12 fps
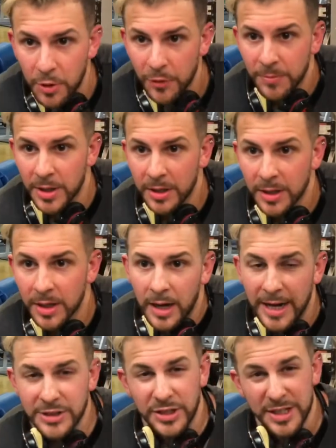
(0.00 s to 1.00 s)
movement,
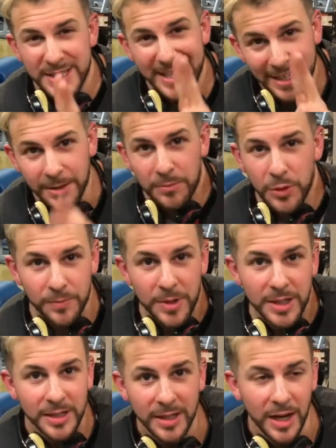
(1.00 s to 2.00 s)
actually second
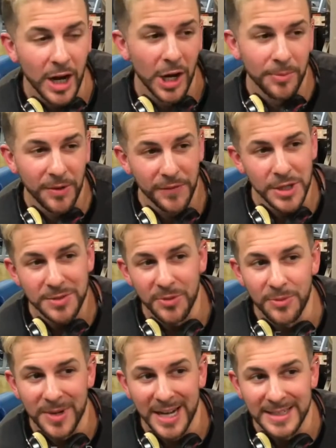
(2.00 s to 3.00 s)
movement. The first
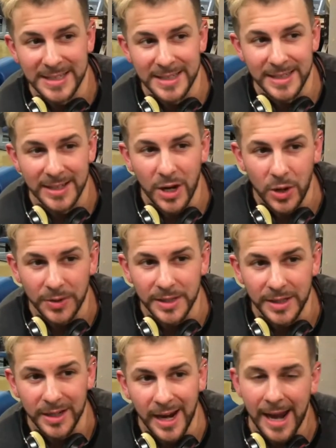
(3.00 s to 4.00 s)
movement I did on
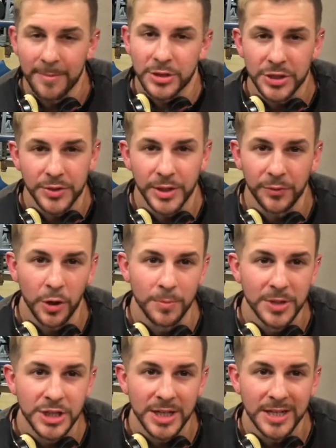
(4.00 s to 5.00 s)
the hammer strength row
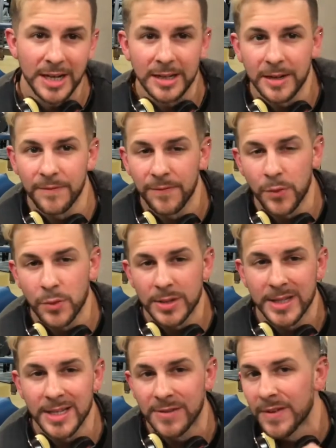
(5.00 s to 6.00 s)
machine. I did 4
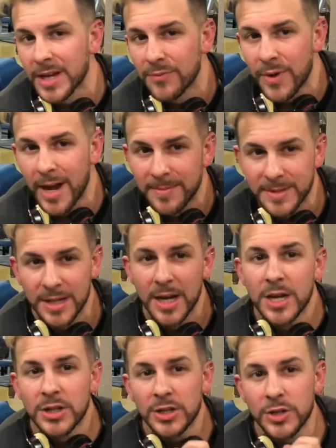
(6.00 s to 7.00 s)
sets of 8 reps,
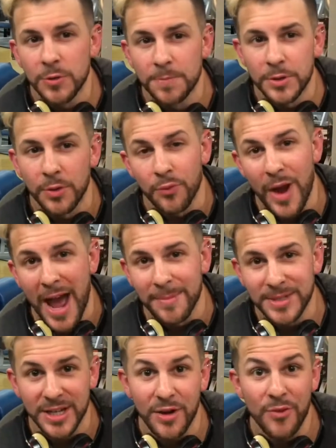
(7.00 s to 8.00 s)
super
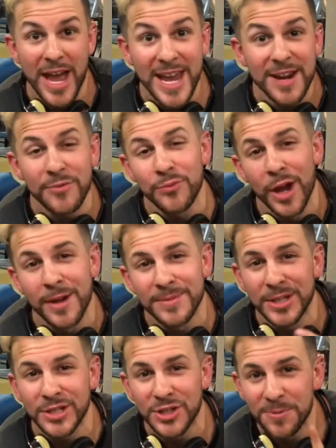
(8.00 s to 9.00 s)
reps. 8
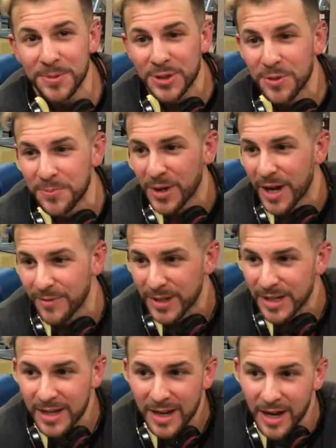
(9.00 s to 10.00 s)
reps, super heavy.
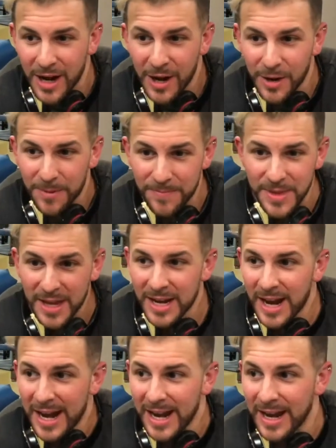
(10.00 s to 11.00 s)

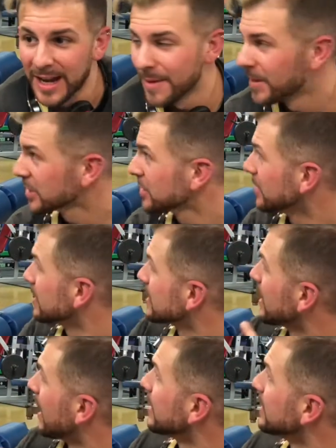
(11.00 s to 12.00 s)
And I'm actually gonna
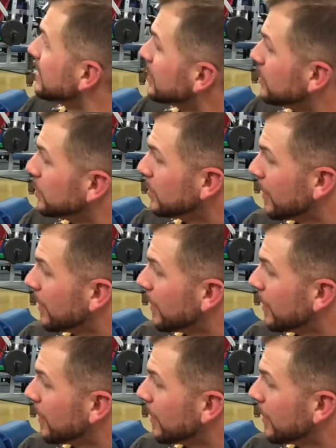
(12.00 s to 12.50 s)
slide into